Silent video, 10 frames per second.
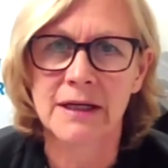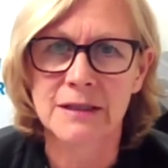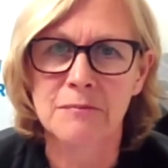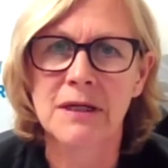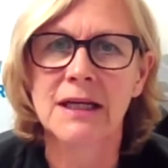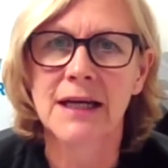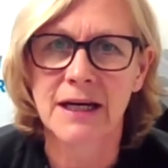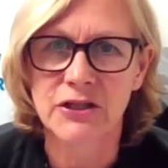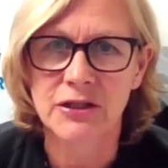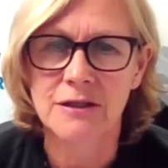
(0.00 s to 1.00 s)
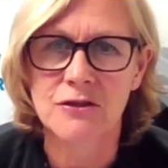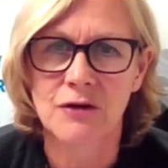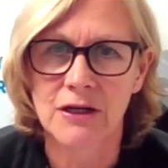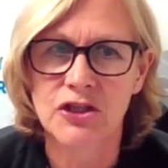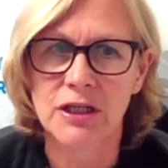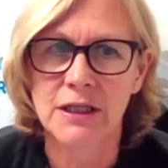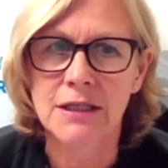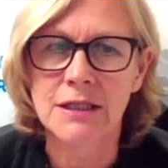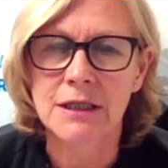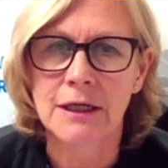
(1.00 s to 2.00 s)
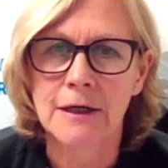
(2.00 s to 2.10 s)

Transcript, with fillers: is mitigation strategies